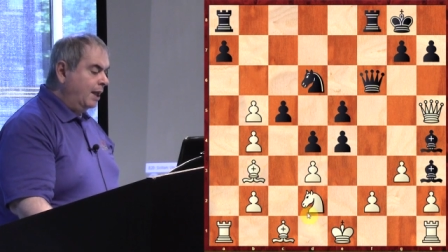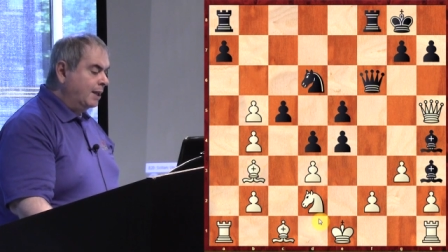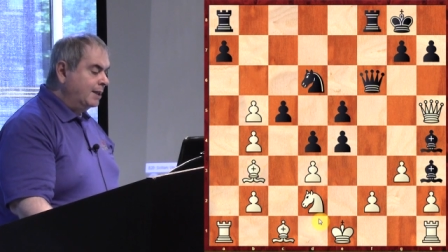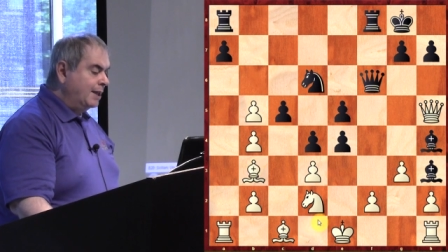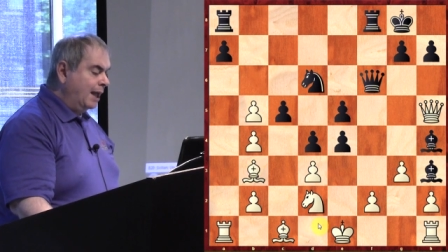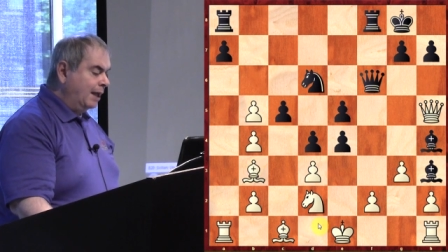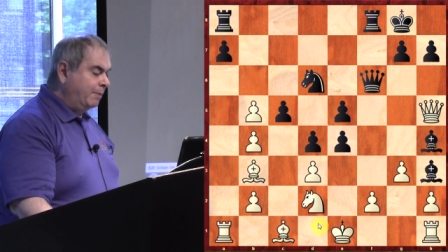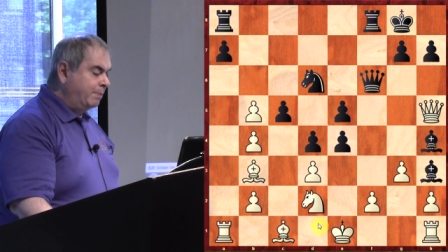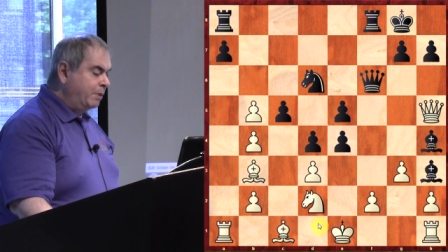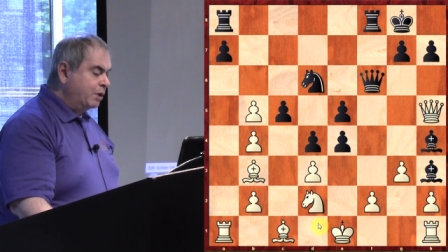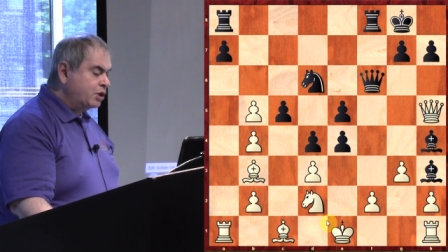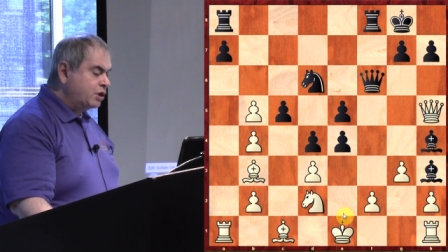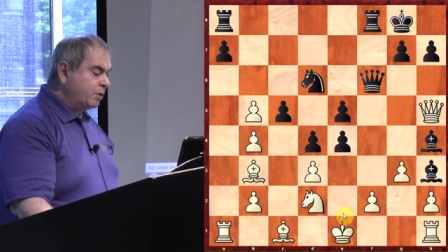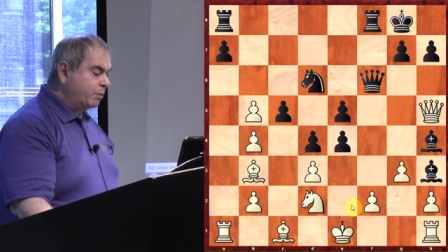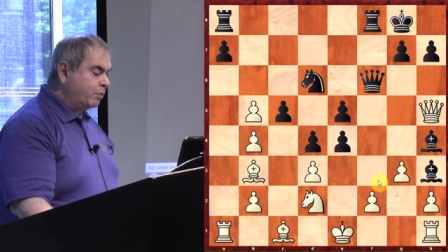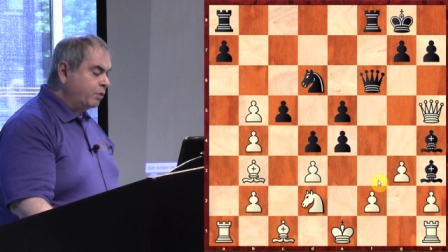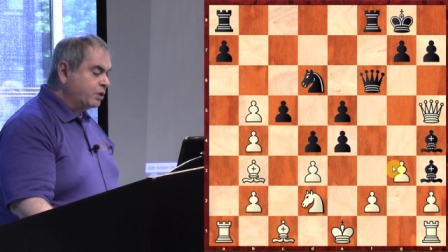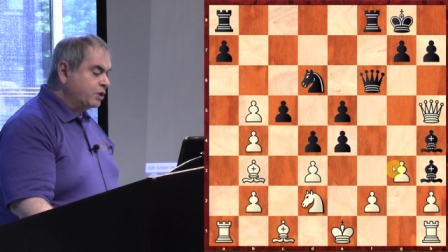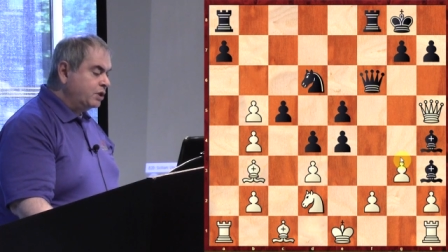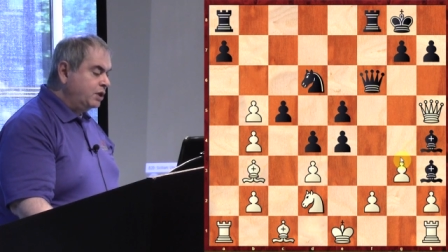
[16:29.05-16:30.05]
That
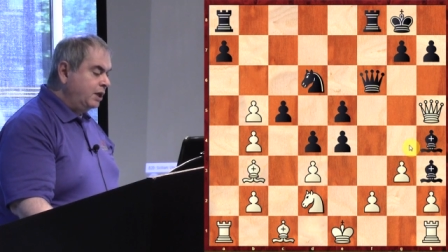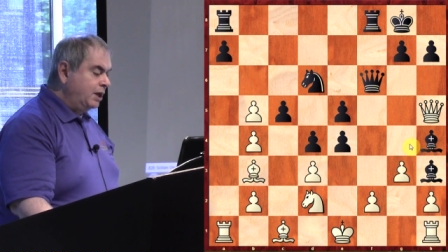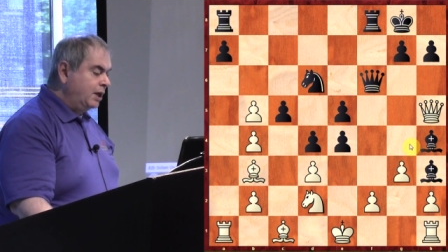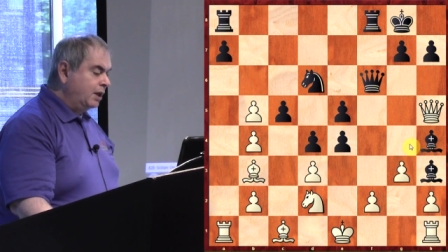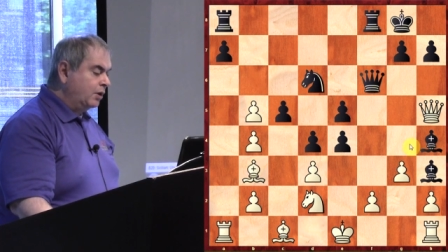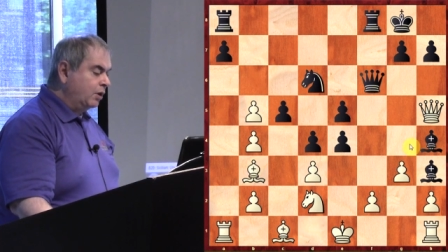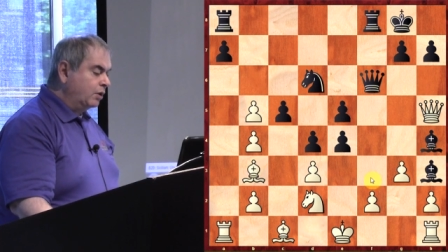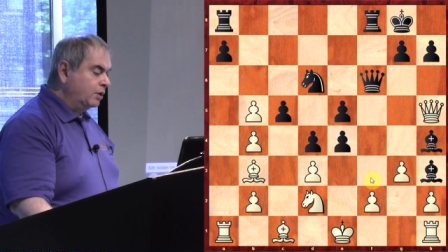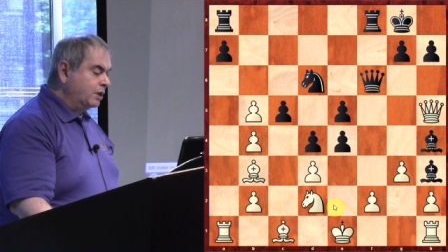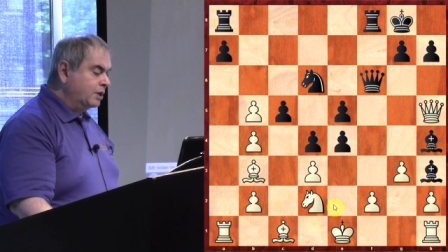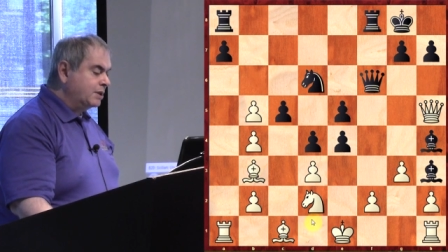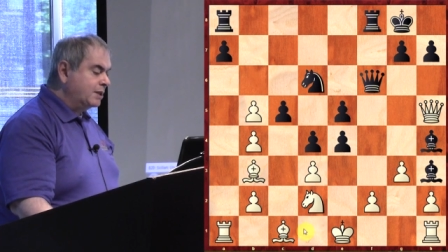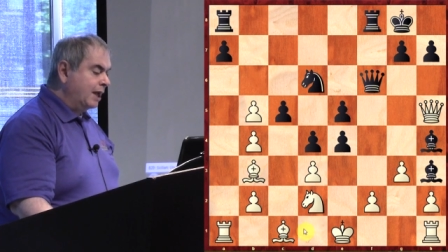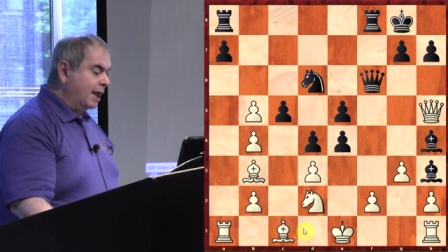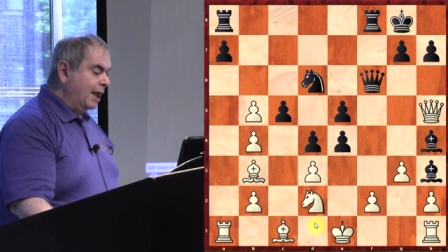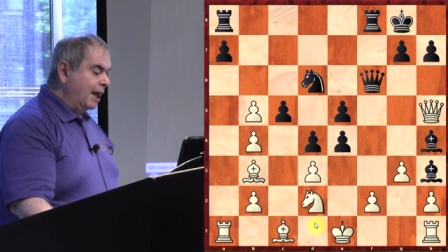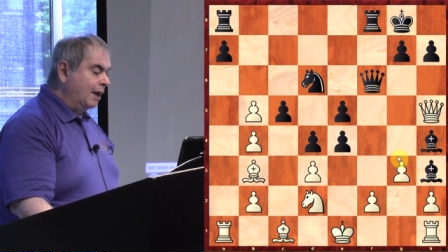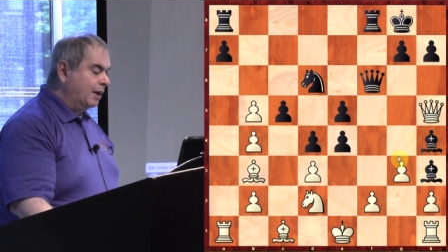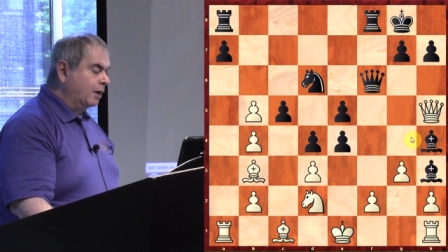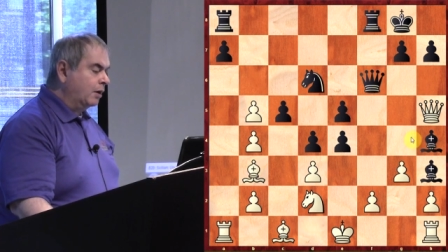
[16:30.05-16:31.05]
bishop was needed on this
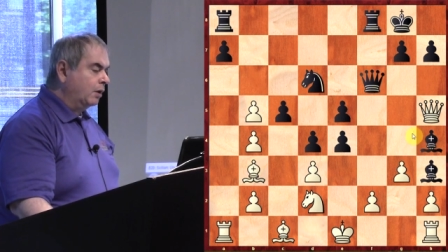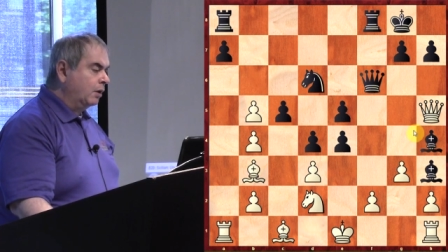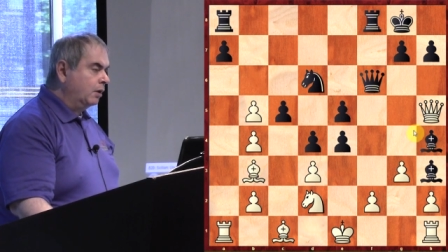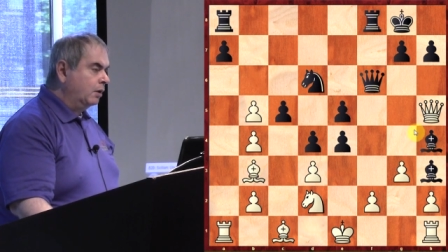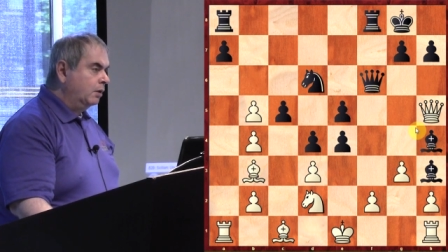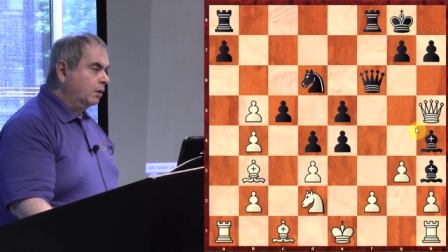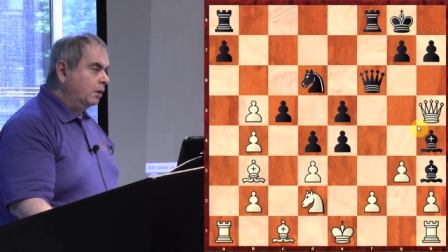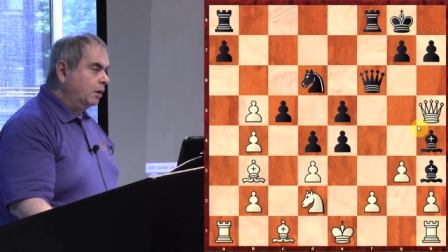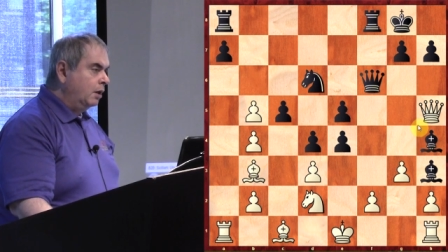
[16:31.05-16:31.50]
diagonal.